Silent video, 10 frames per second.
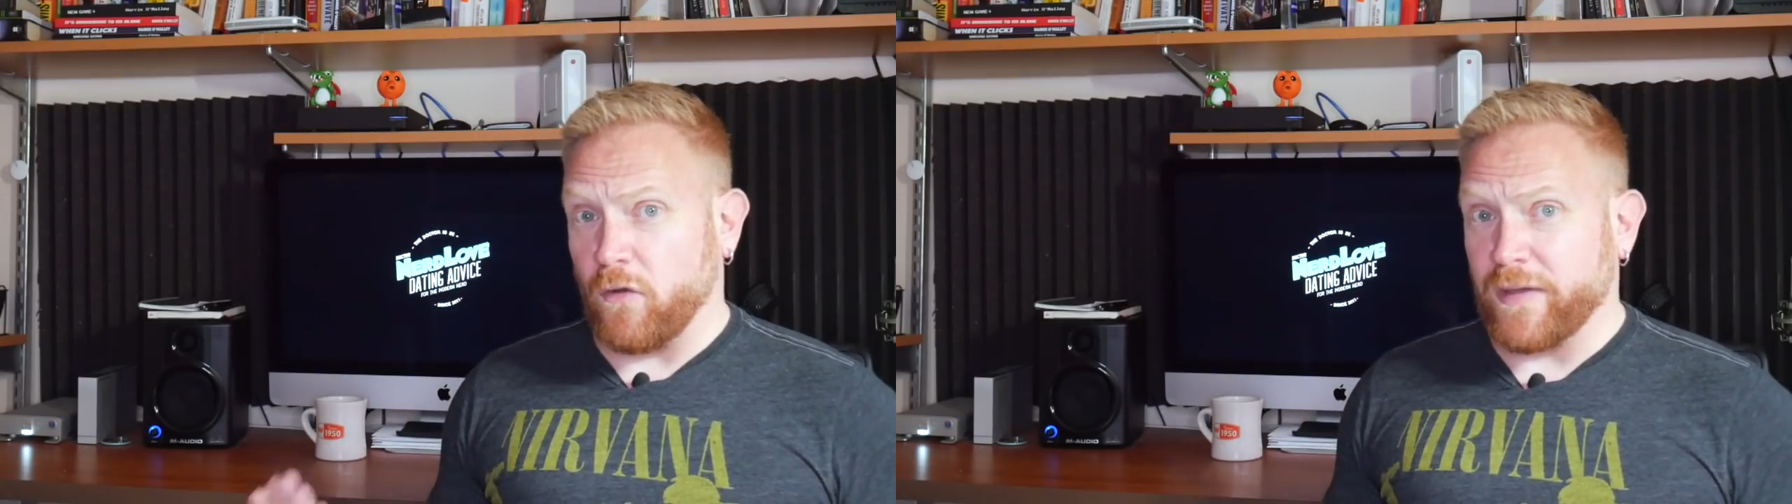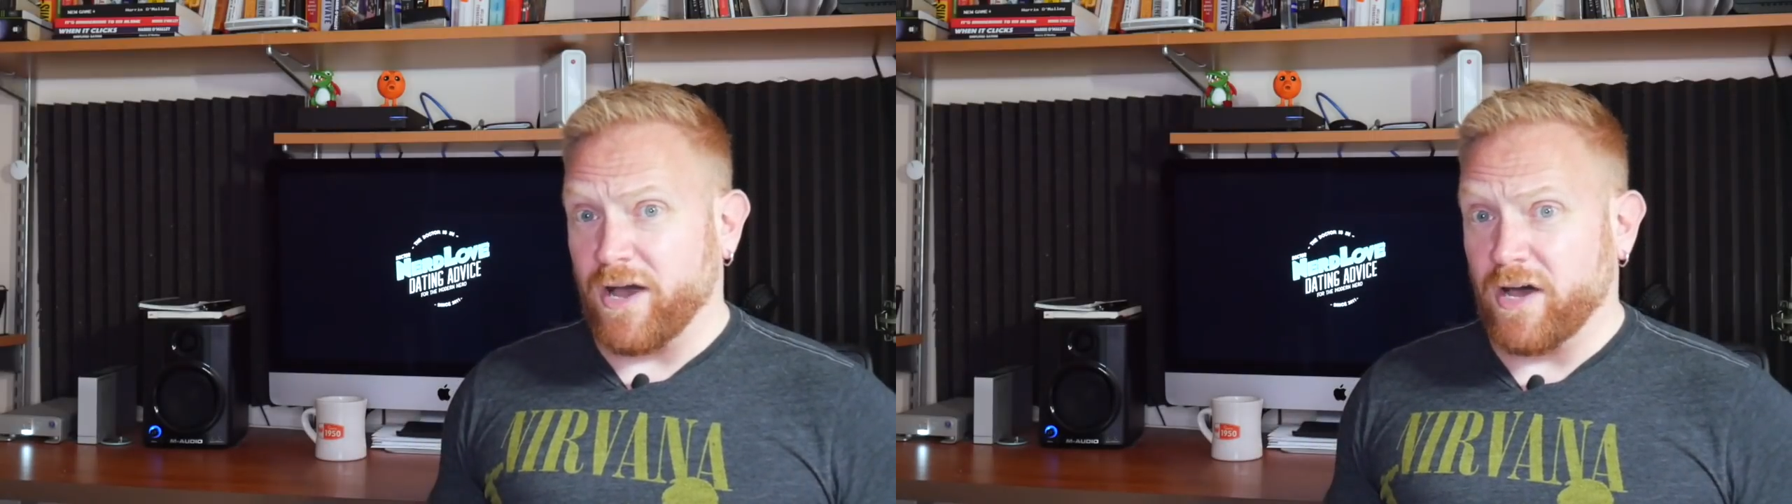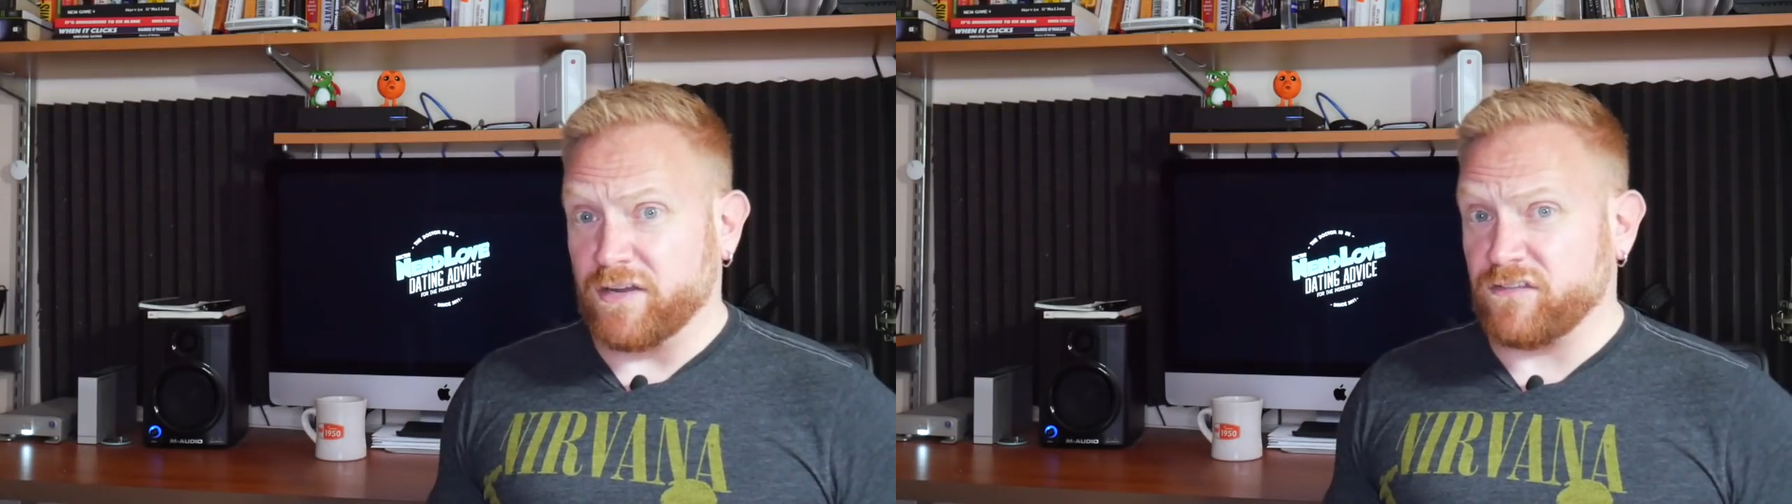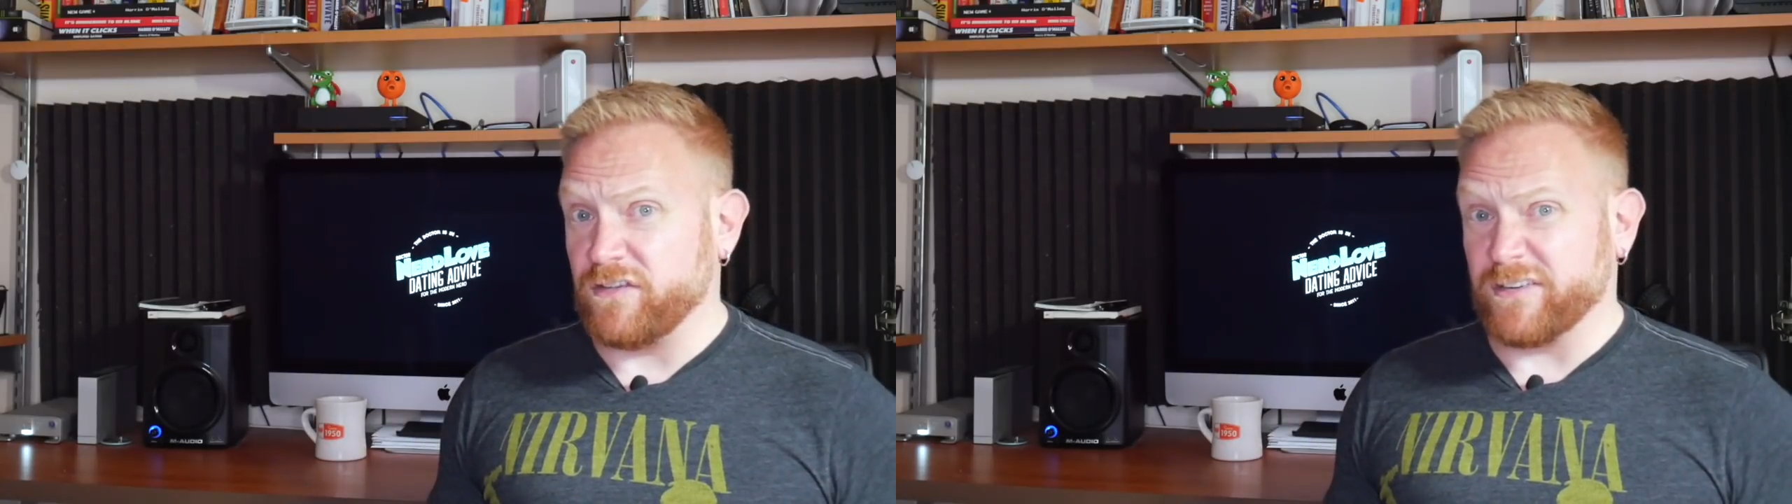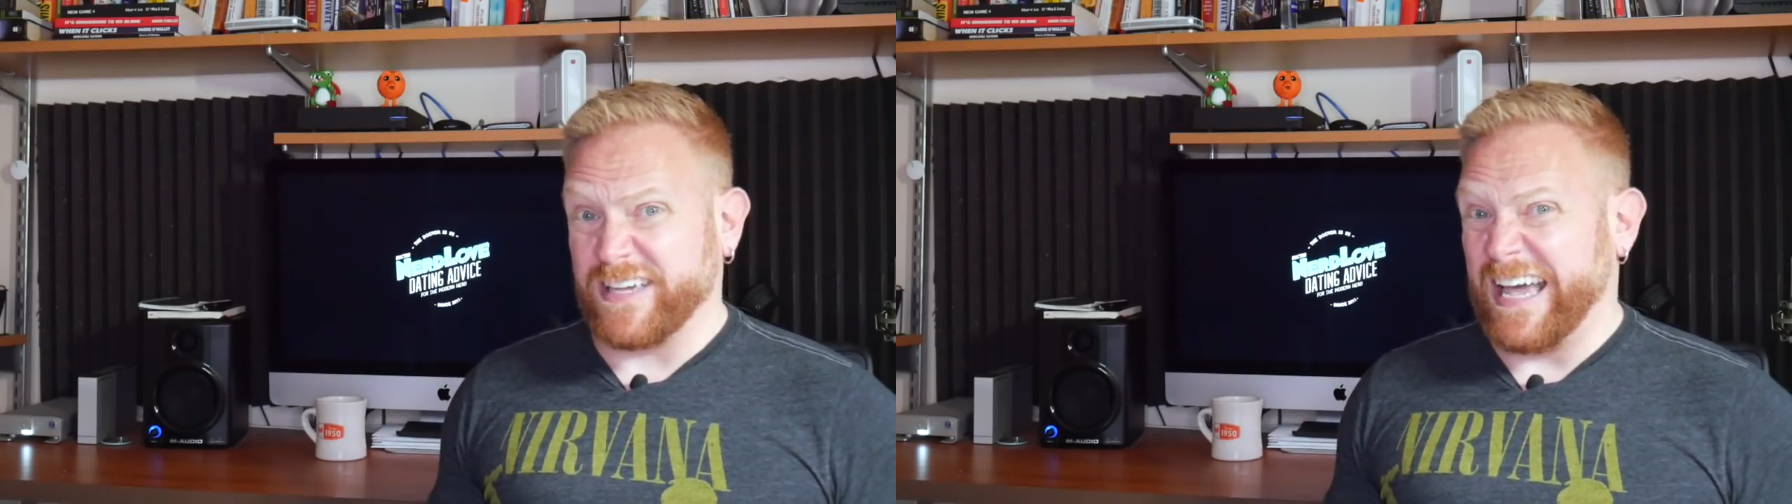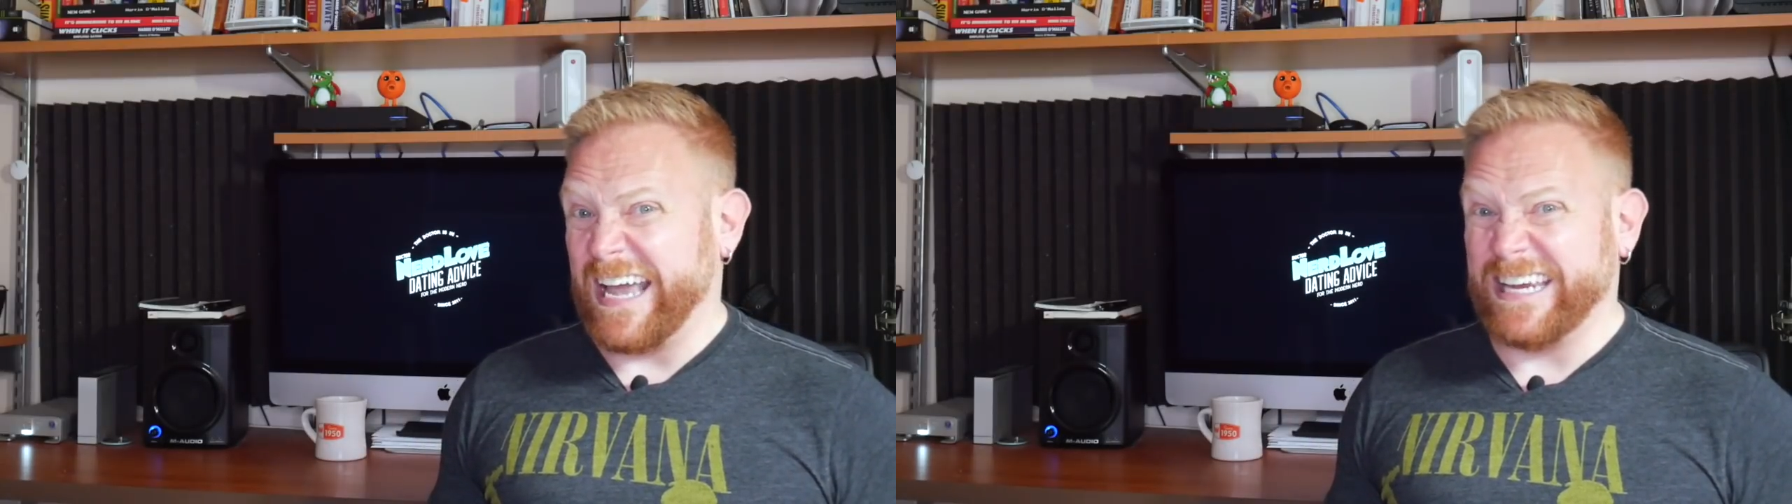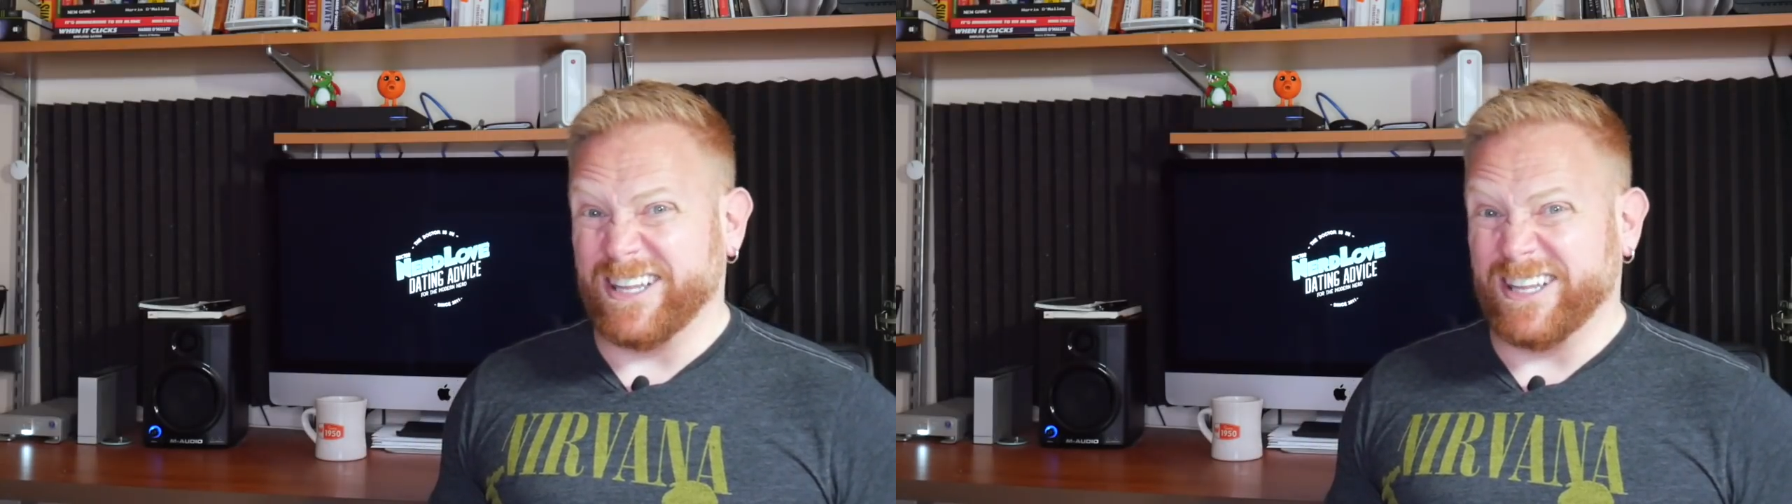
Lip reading: going on is you're kind